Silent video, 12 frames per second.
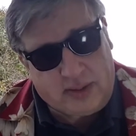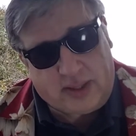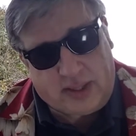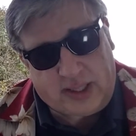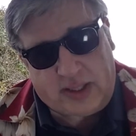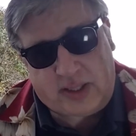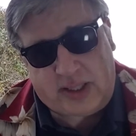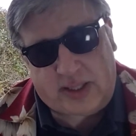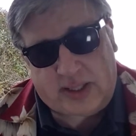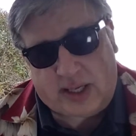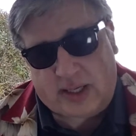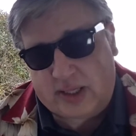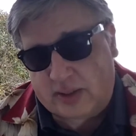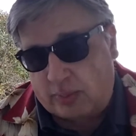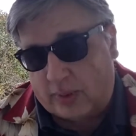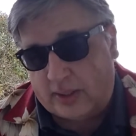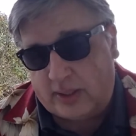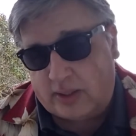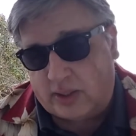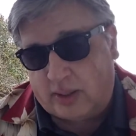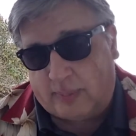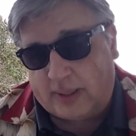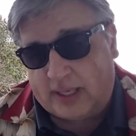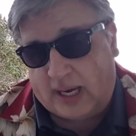The thing she said is, well, you
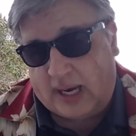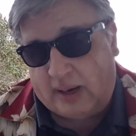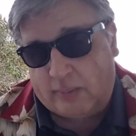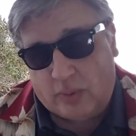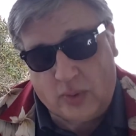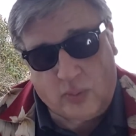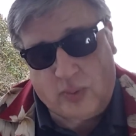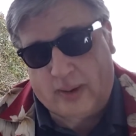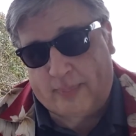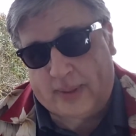ship a game, we have